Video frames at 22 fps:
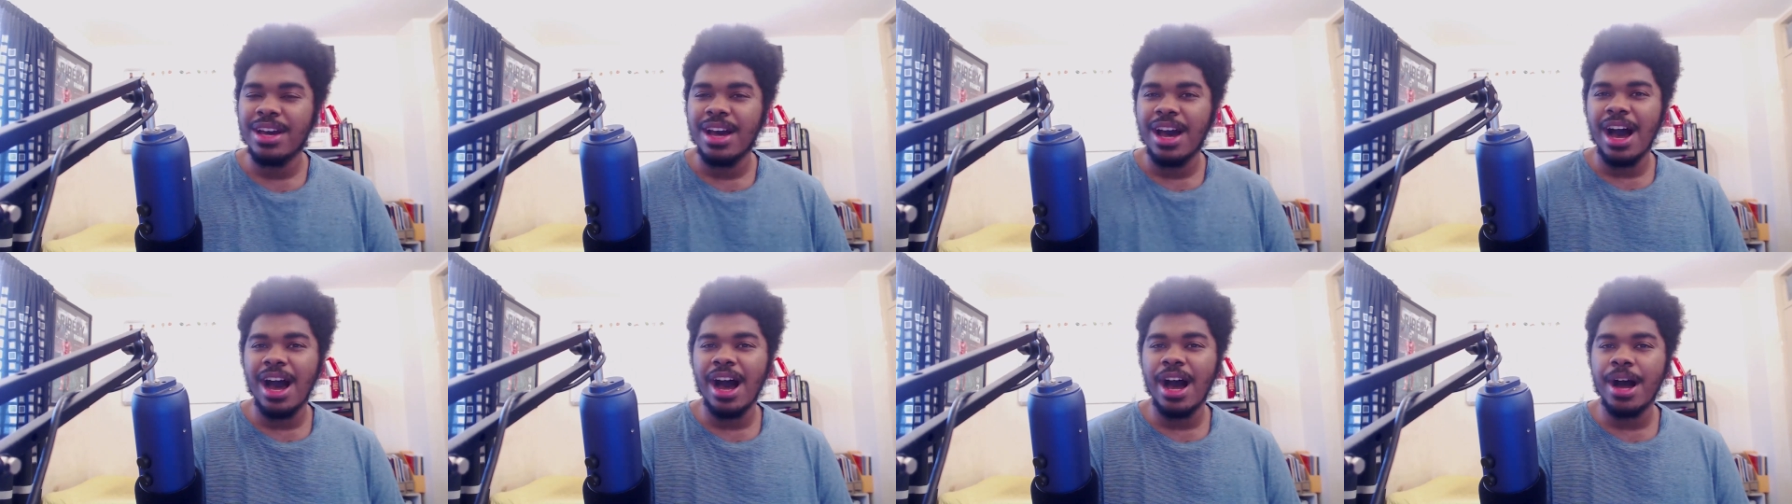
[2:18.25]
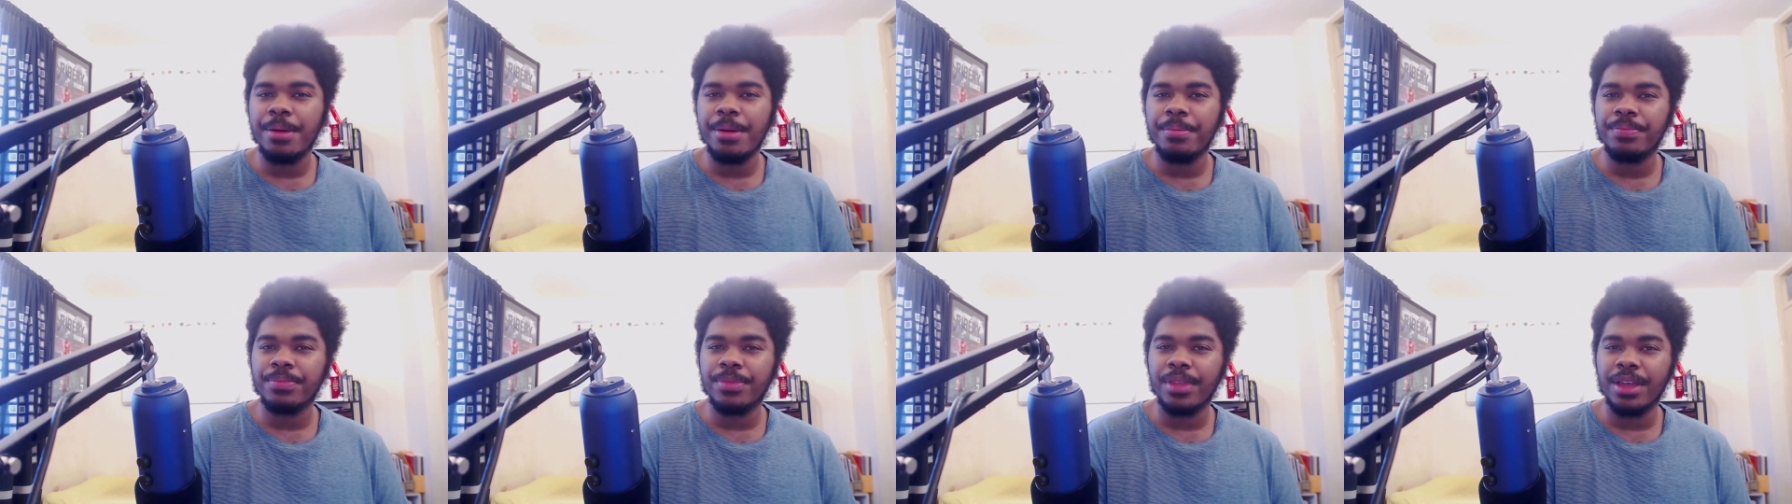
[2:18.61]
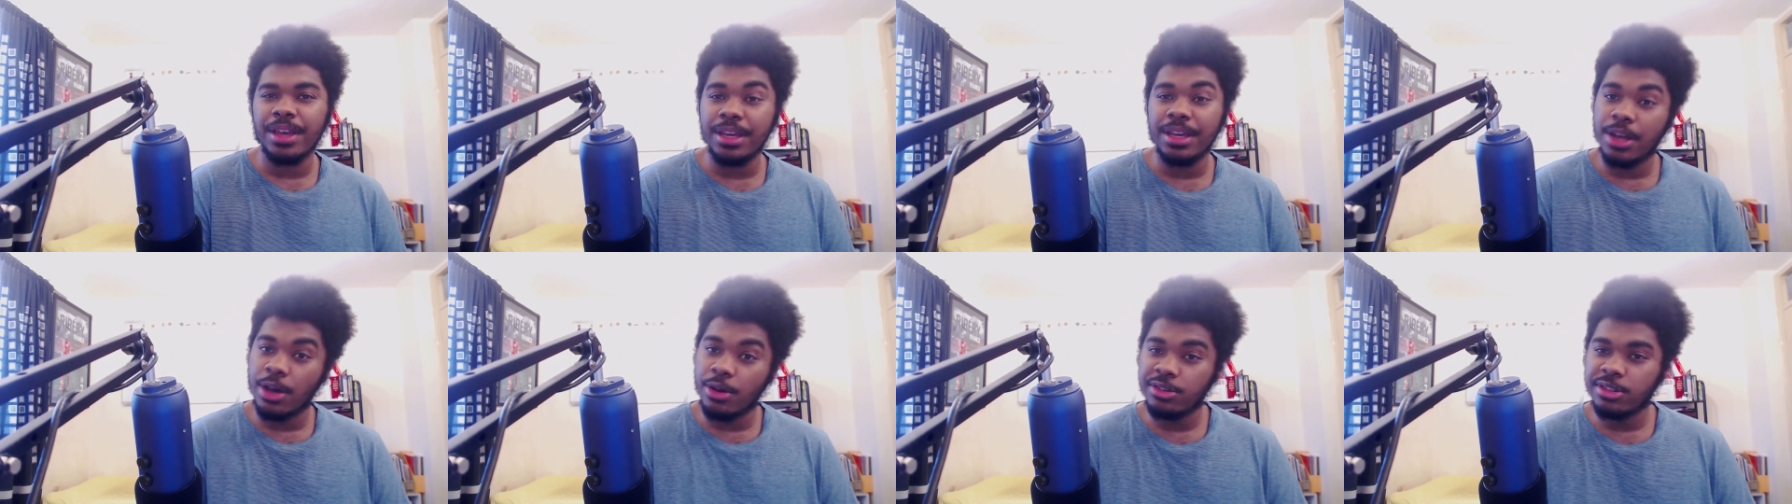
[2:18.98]
Um, he
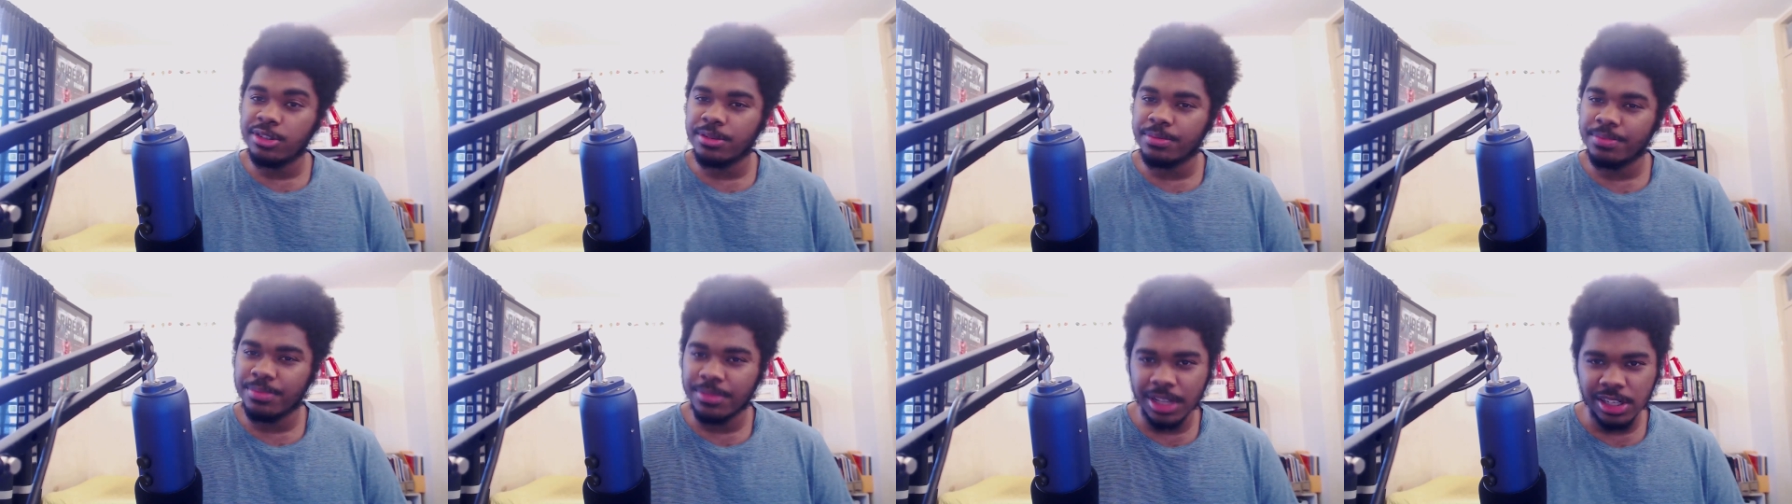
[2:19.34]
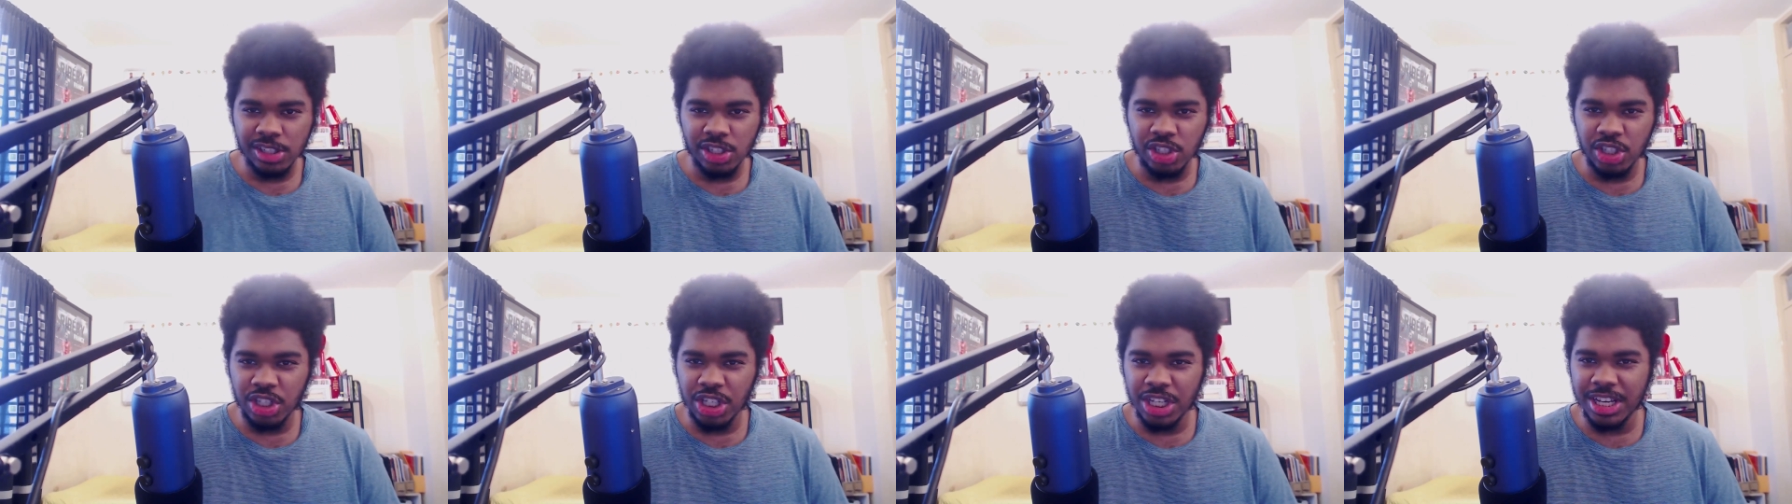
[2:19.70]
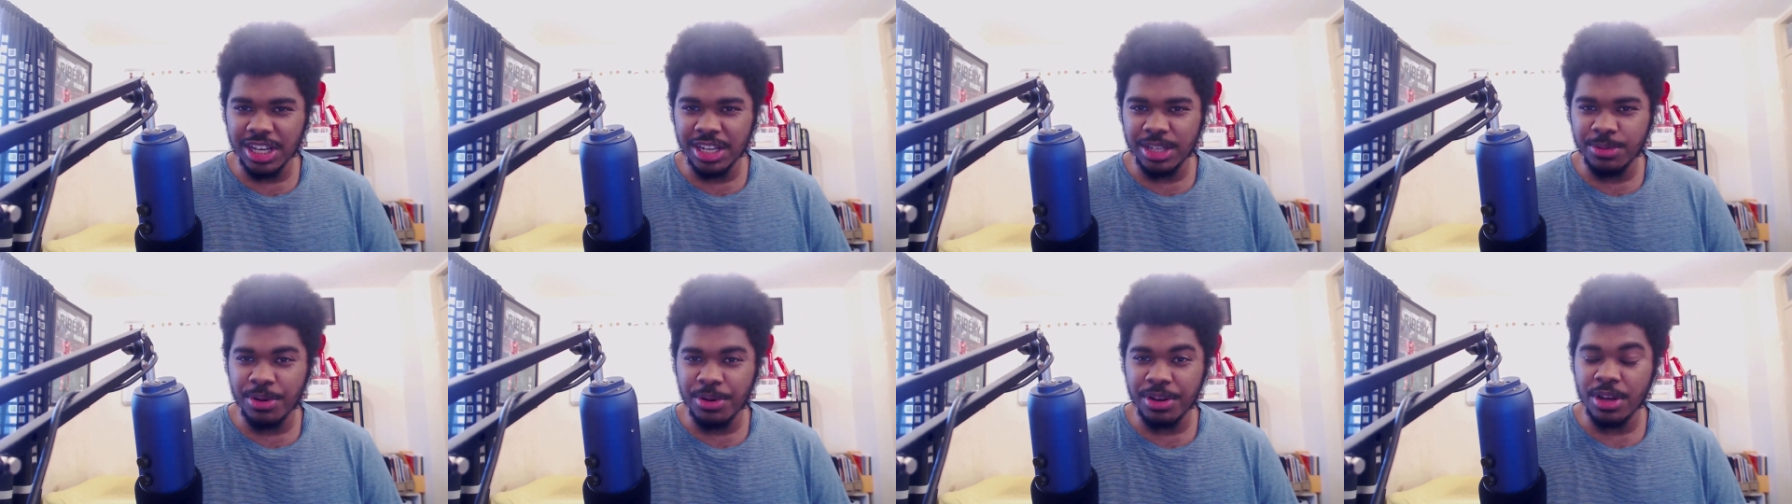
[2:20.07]
knows that she
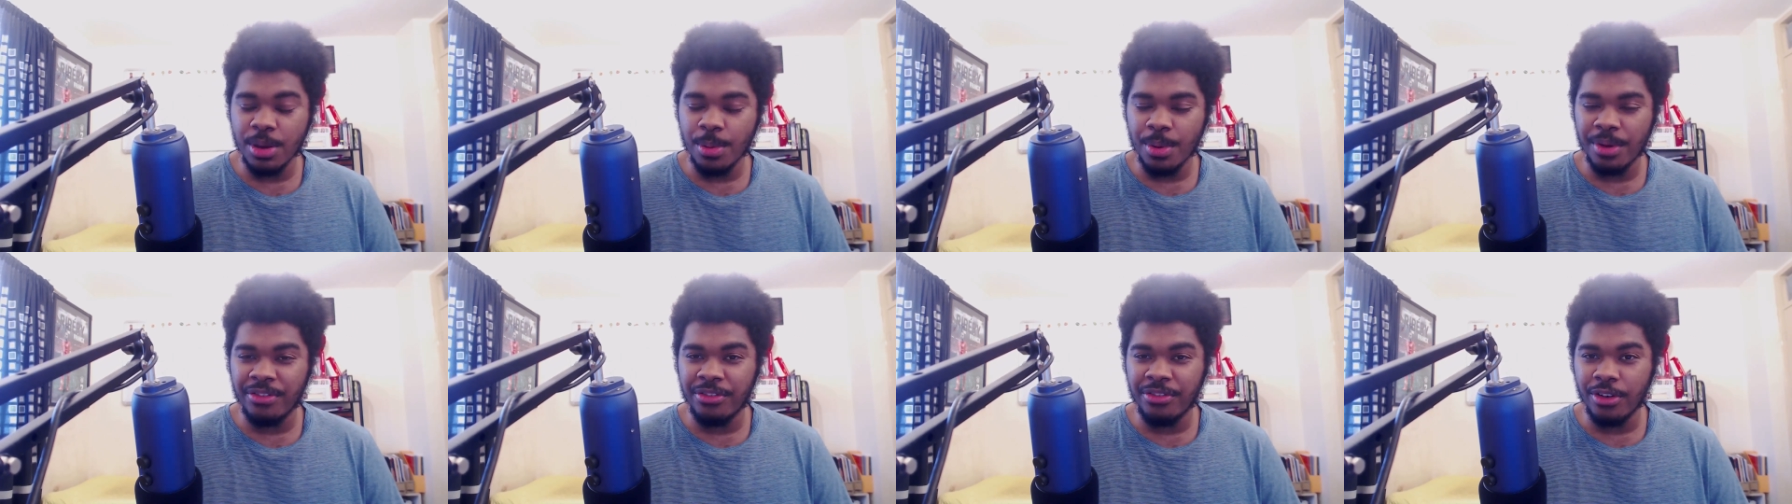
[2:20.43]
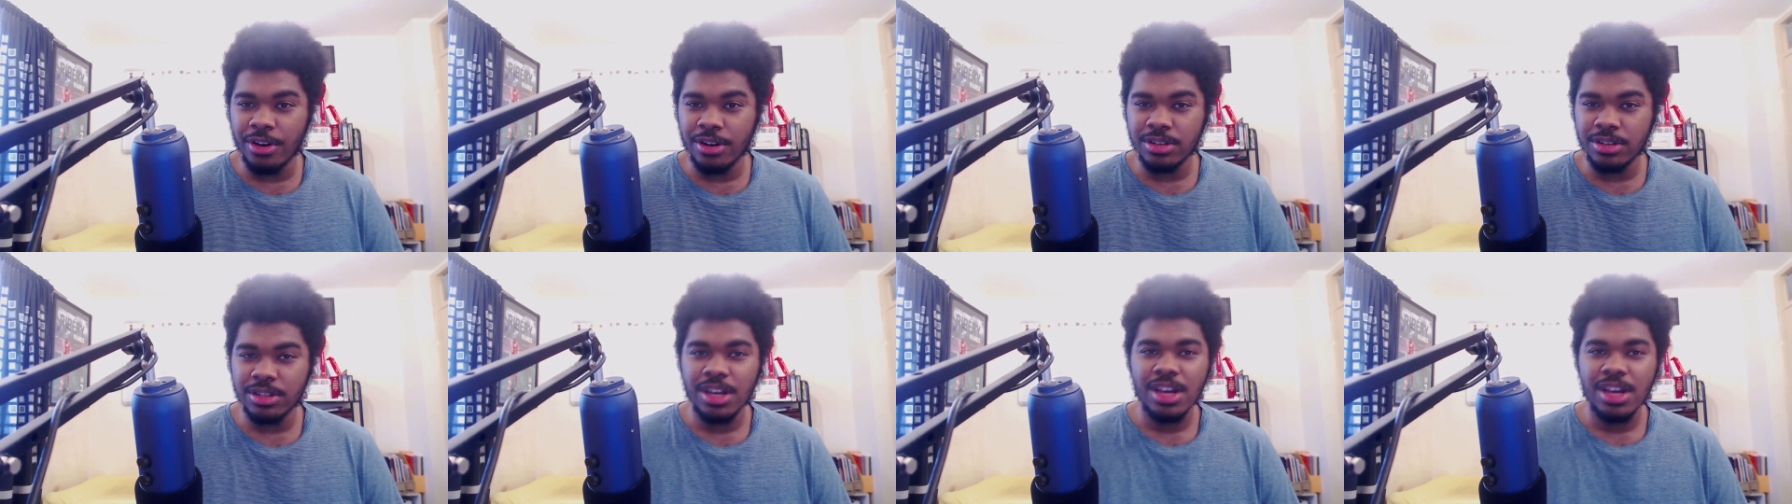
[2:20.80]
is putting up a front,